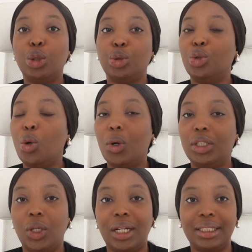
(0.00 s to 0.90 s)
to know
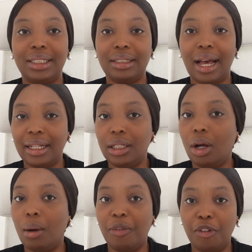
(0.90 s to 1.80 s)
what you are signing
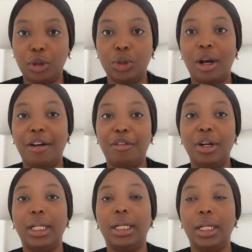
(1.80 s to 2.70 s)
up for, to
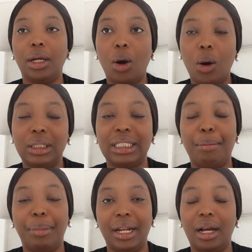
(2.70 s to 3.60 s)
avoid hidden costs
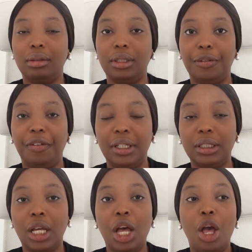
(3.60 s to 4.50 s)
and penalty fees.